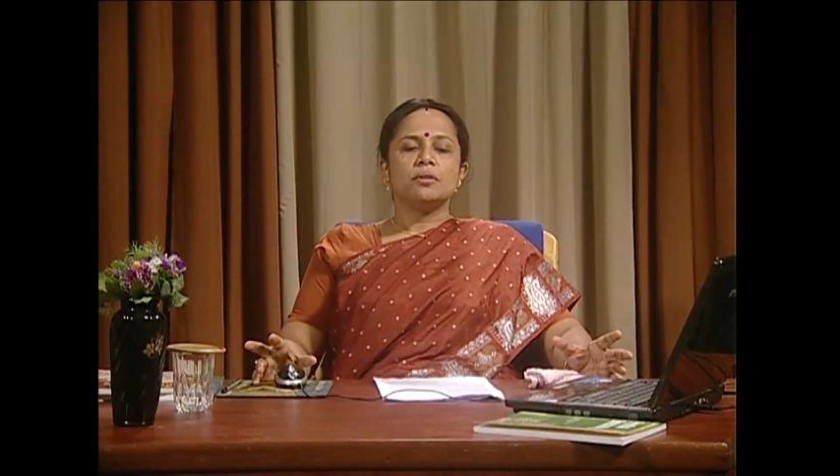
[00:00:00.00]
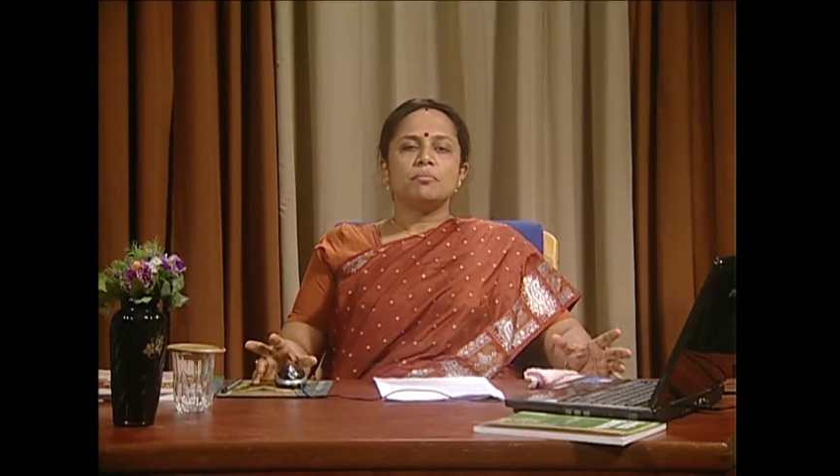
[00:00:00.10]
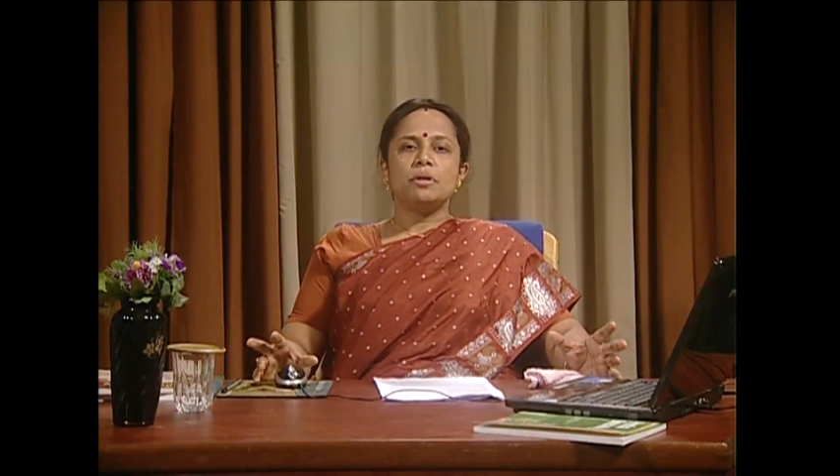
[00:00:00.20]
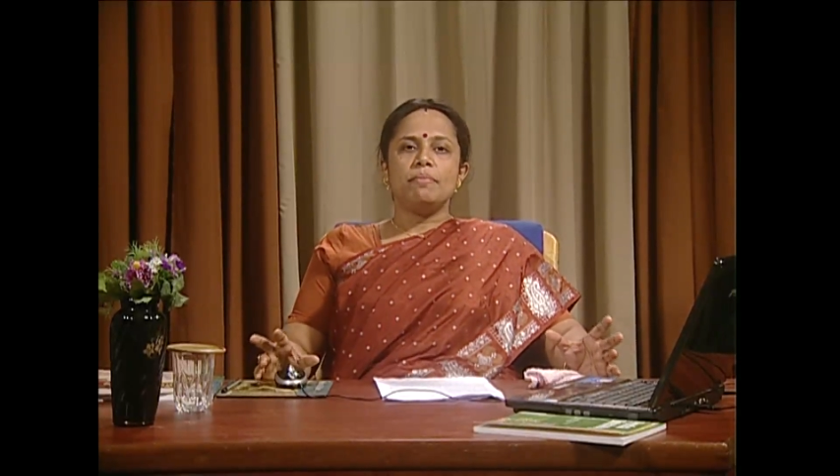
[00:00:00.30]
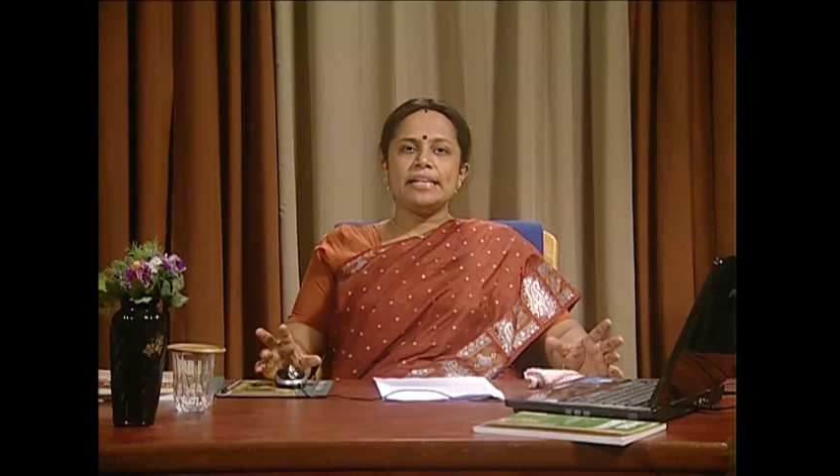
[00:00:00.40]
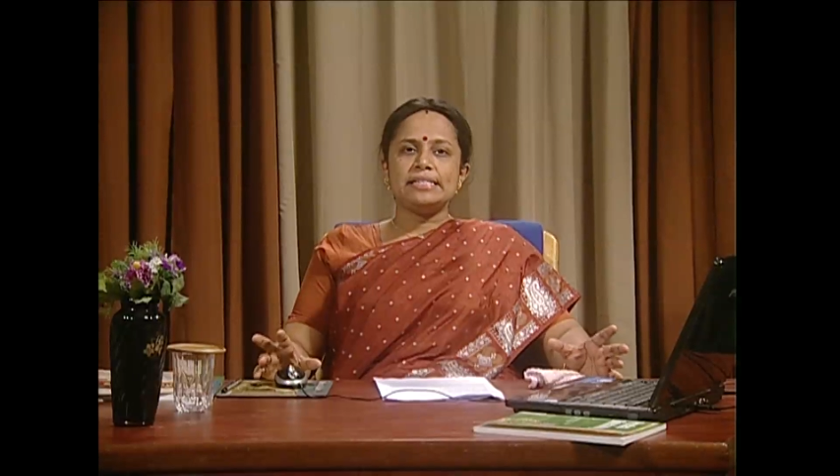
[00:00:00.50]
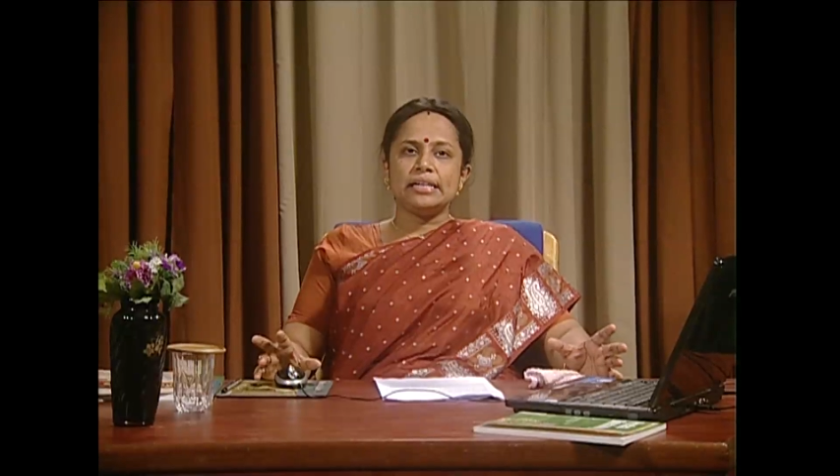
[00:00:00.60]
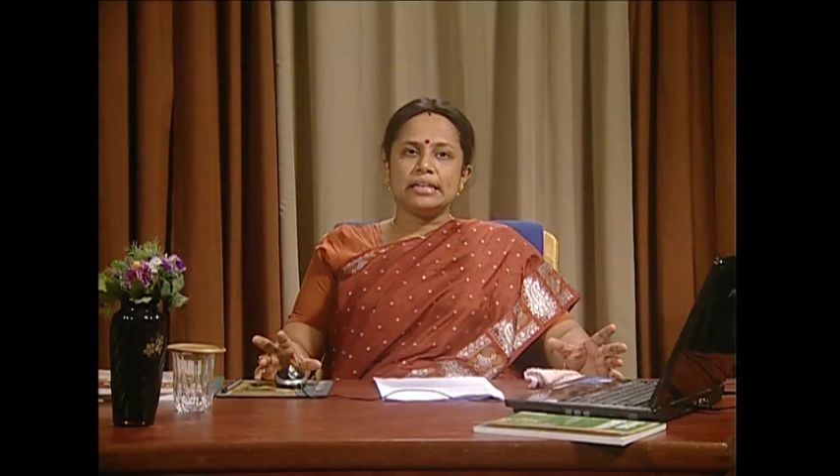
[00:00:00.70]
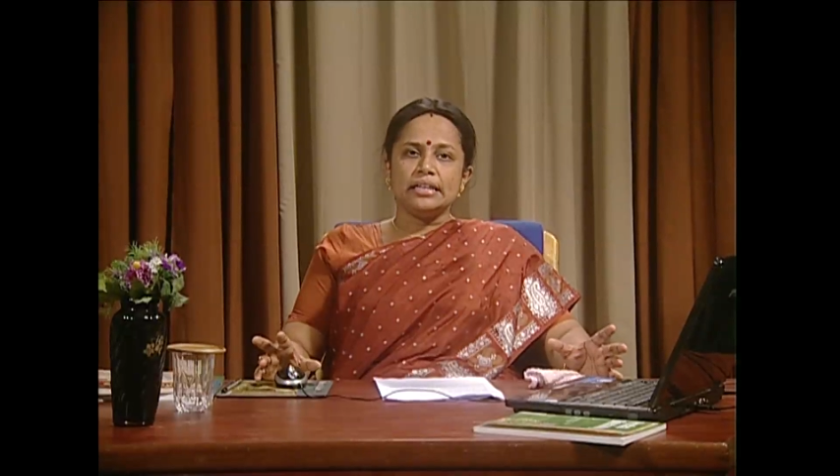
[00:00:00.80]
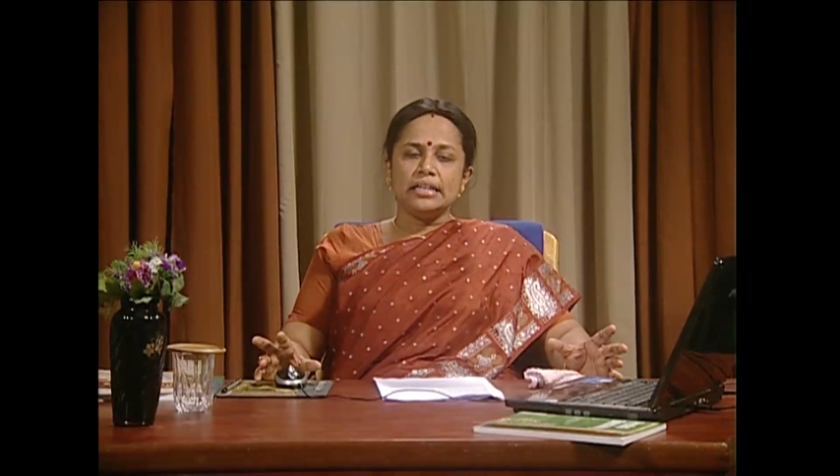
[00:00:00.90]
But
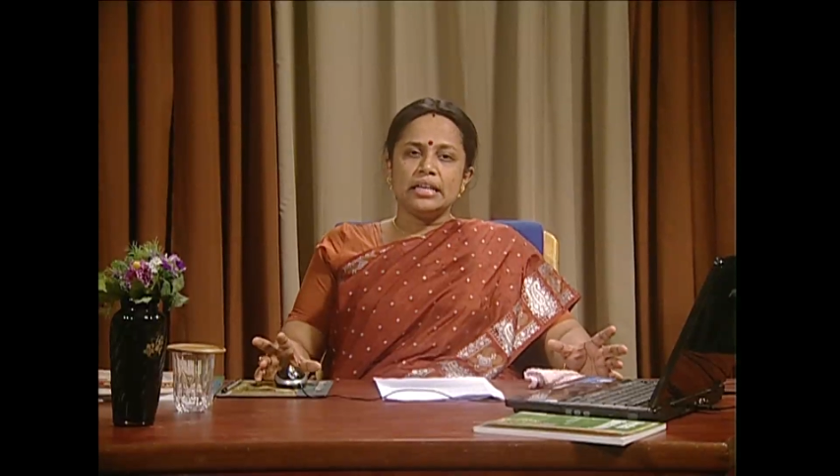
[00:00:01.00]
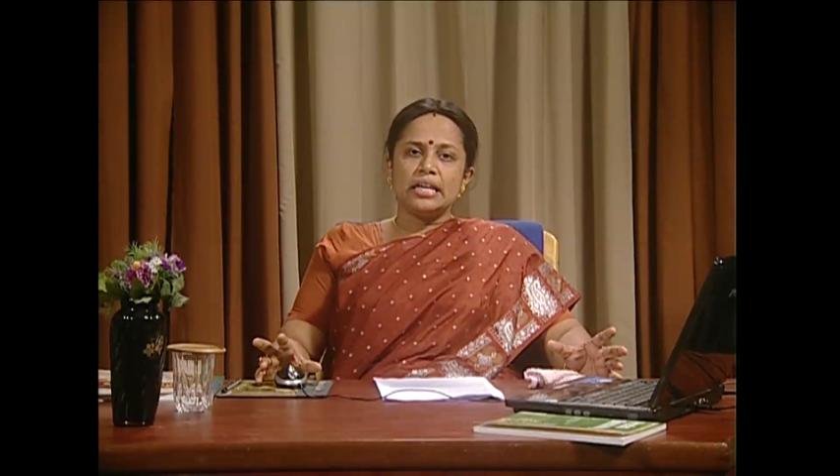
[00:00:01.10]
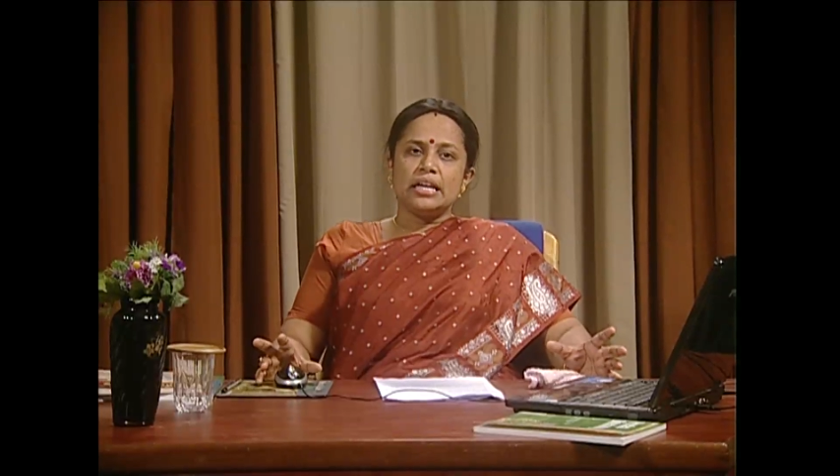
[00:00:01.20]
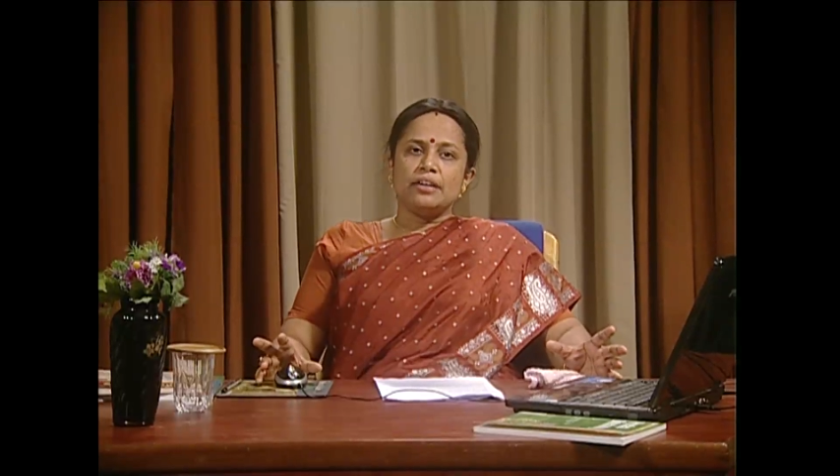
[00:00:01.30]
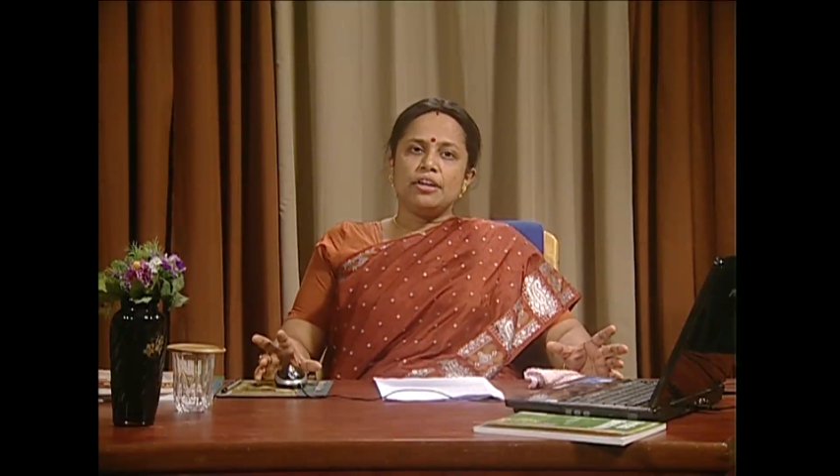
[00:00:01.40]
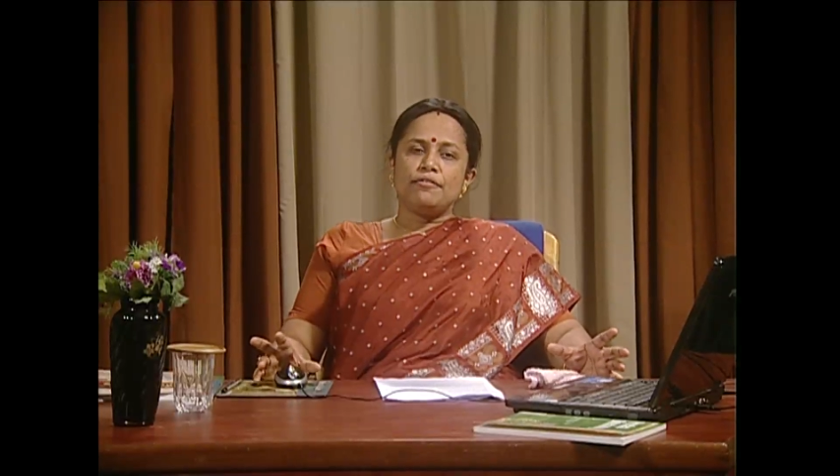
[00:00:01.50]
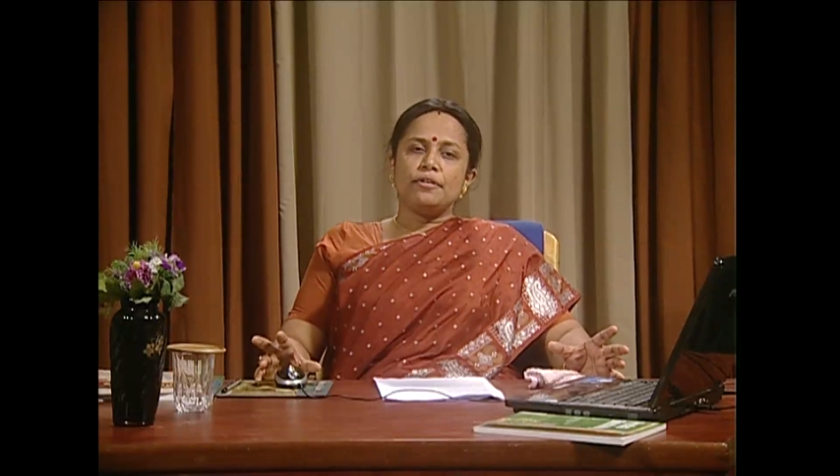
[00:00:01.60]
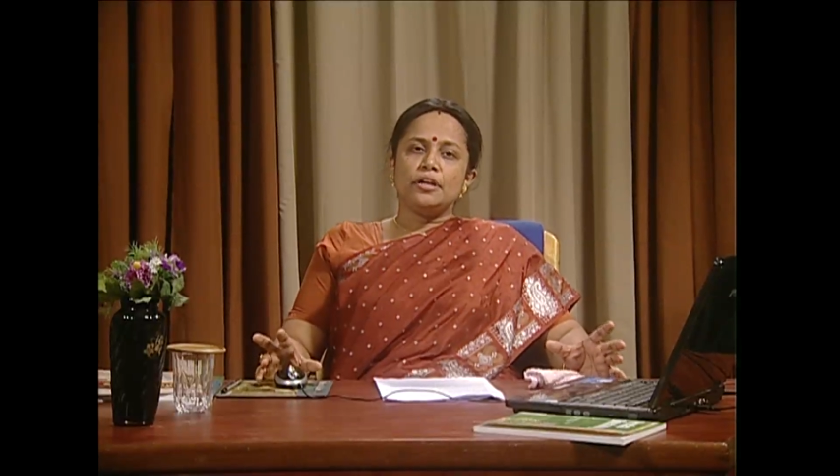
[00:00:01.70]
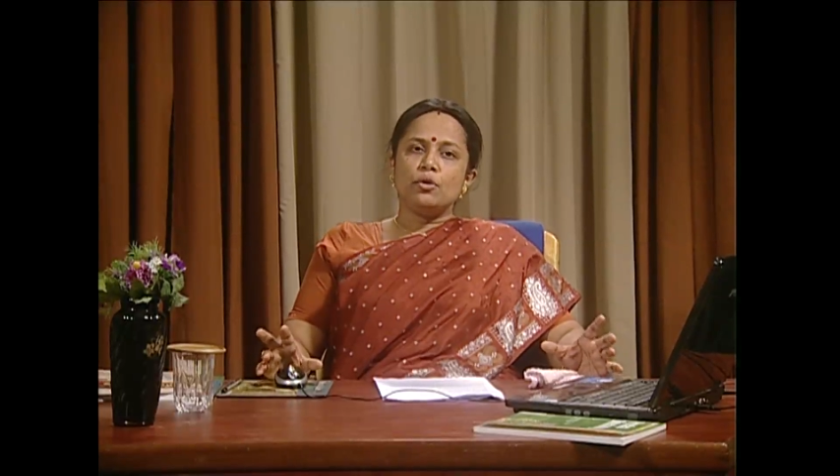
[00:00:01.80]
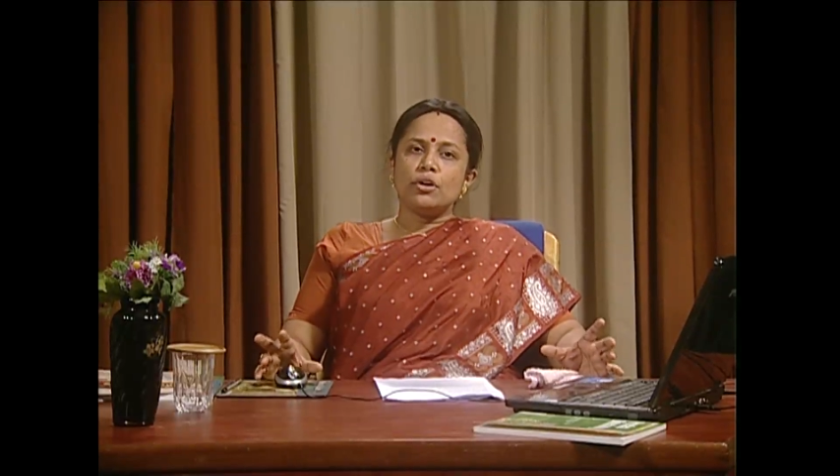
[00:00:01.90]
basically, if
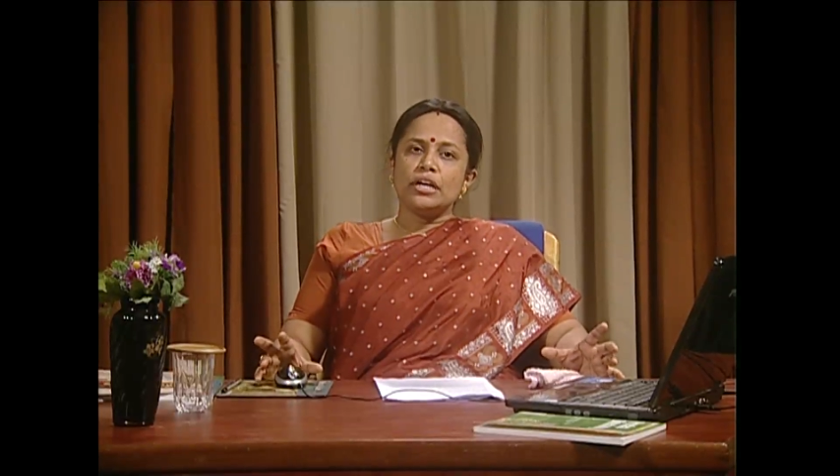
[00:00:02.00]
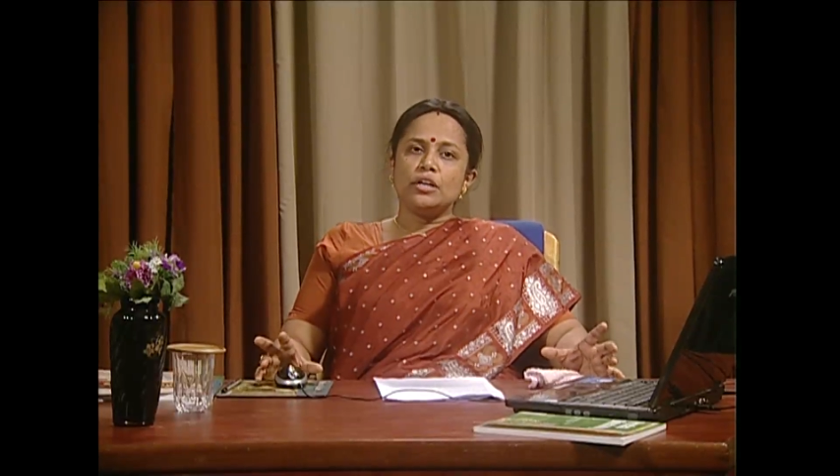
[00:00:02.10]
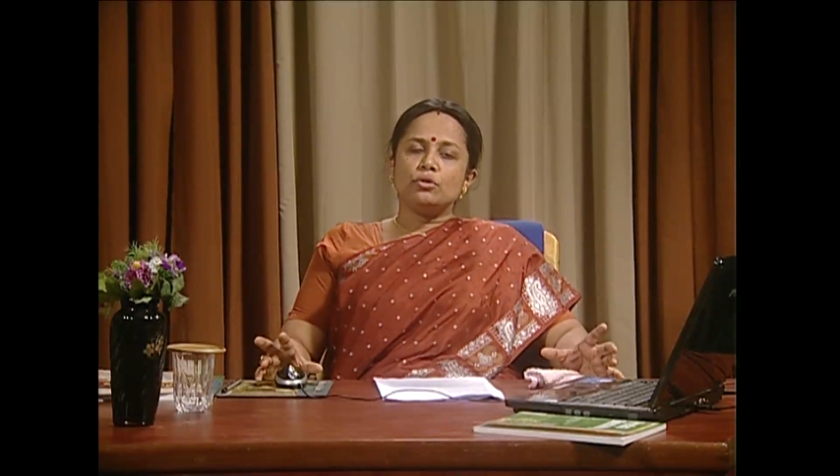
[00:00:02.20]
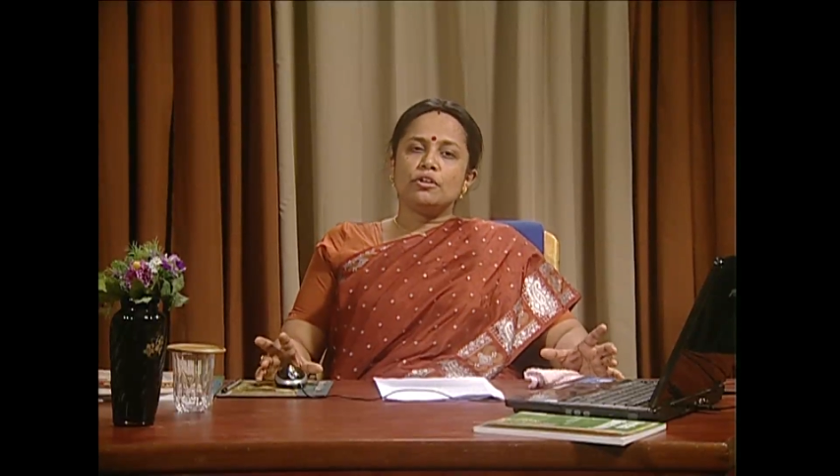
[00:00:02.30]
we look into